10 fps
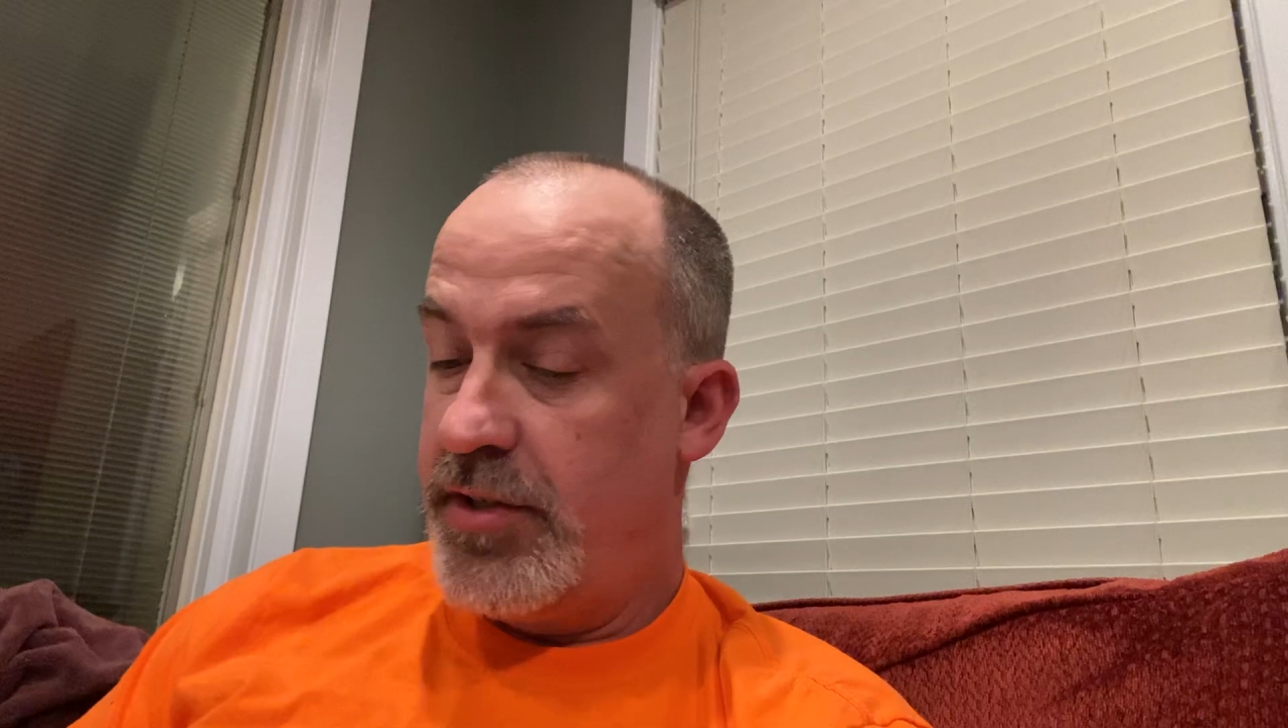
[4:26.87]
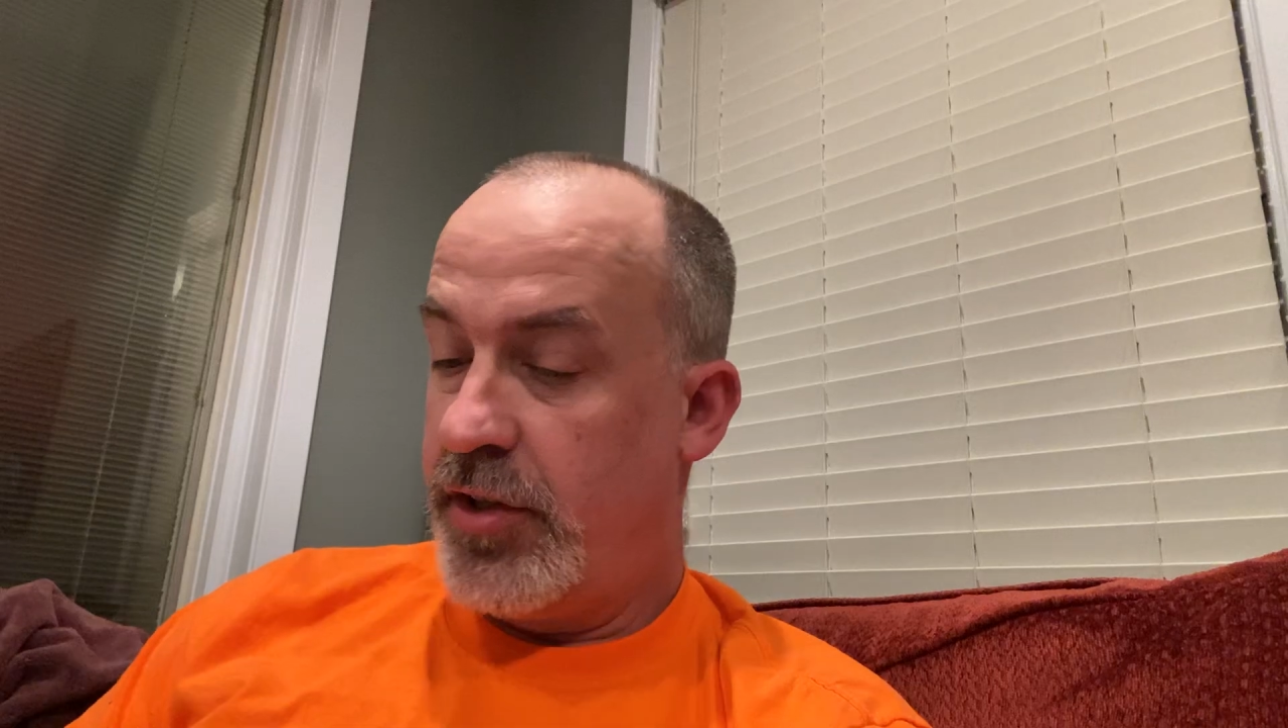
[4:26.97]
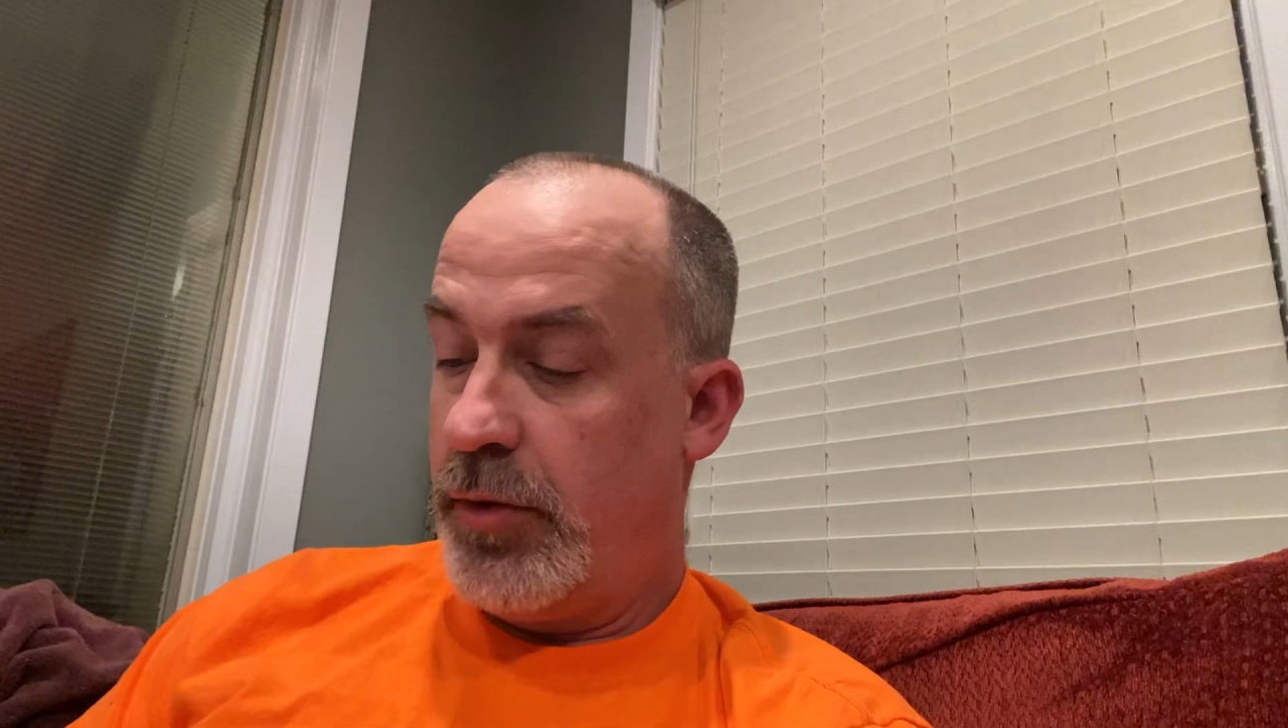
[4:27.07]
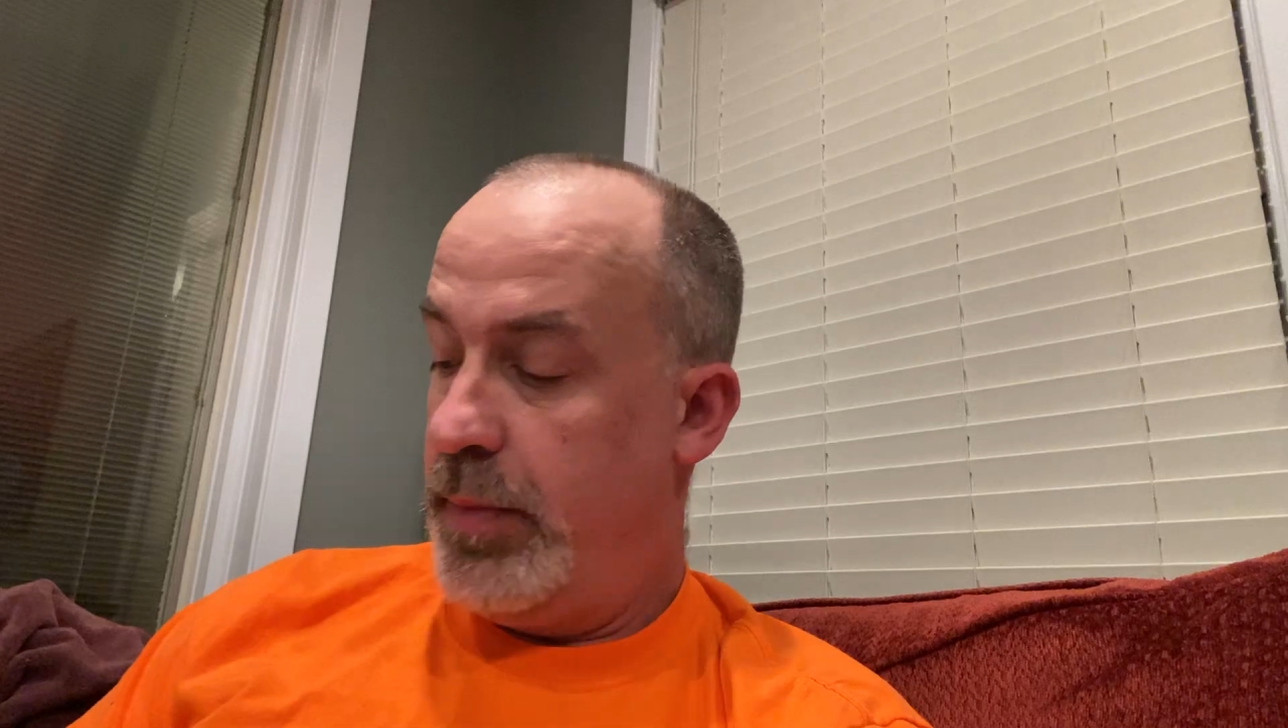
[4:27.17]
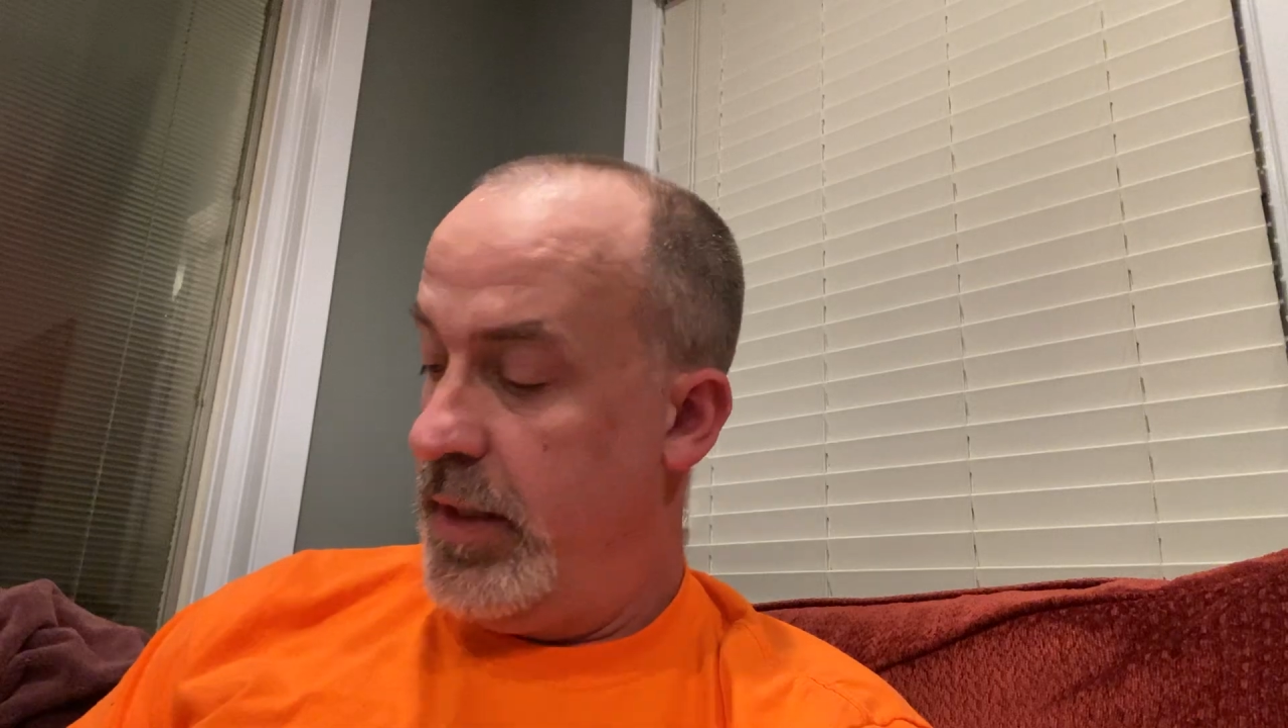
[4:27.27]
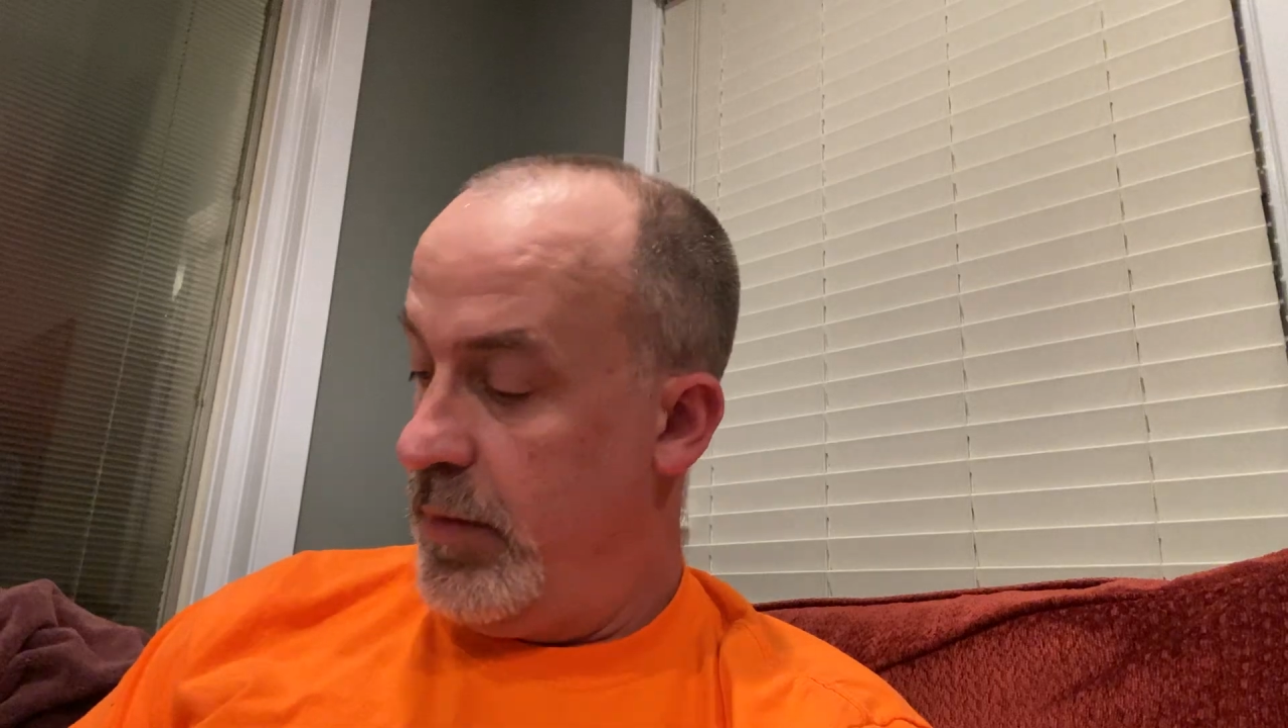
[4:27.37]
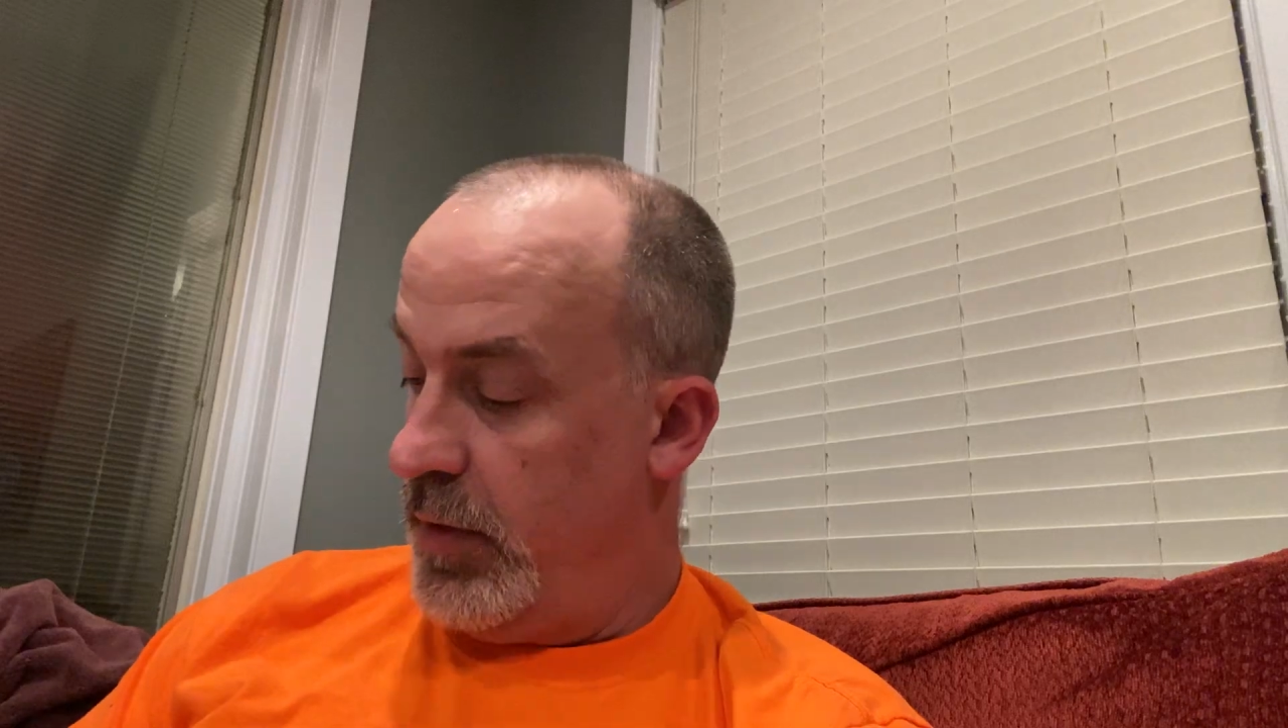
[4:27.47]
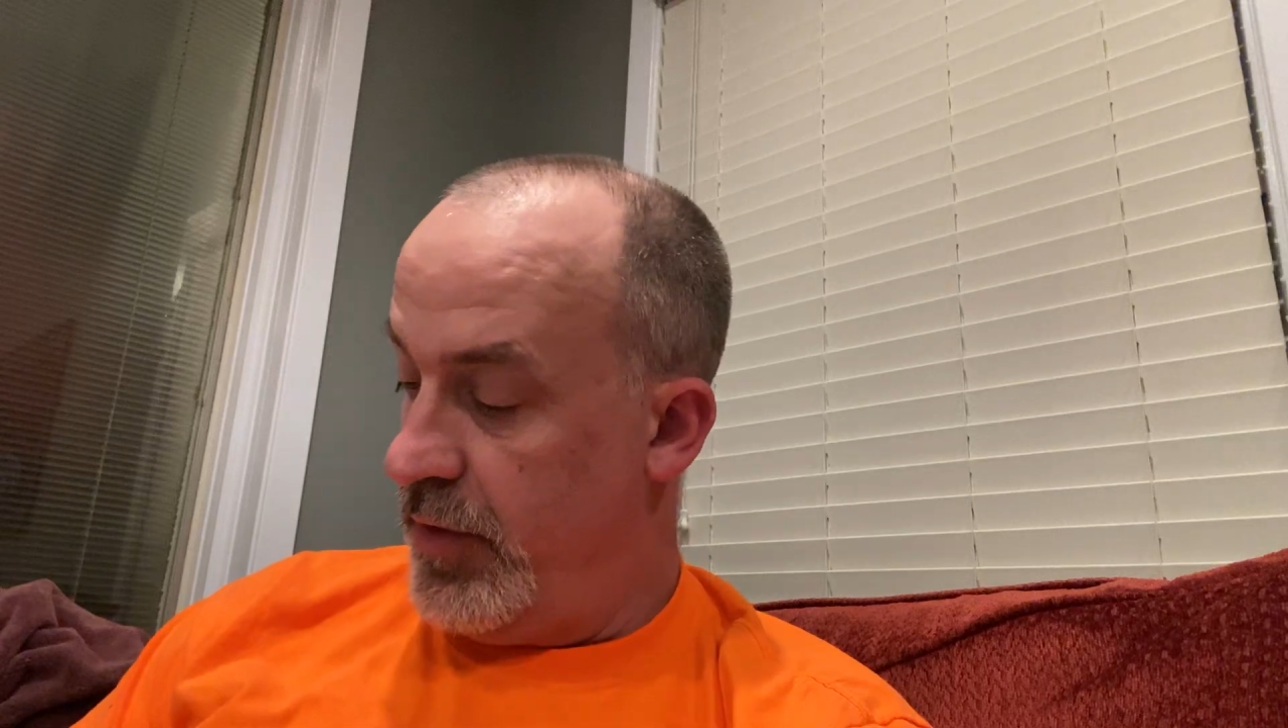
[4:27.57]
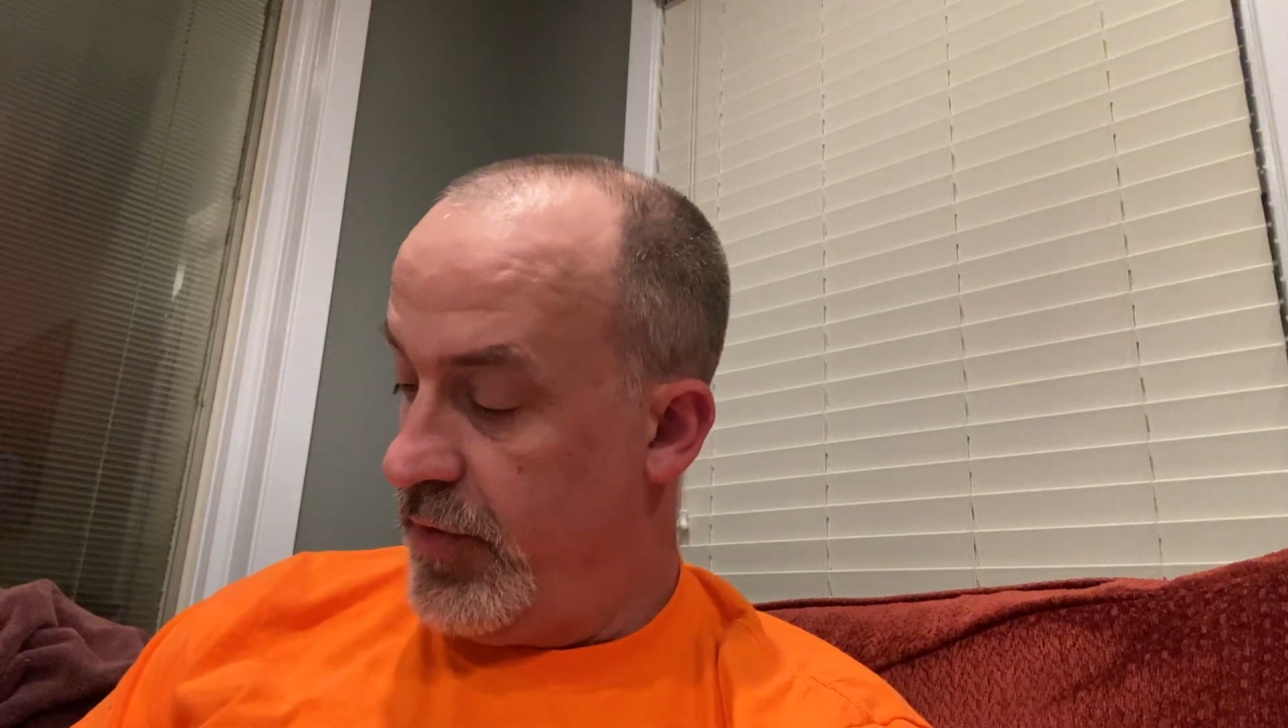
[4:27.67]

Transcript: just a little bit when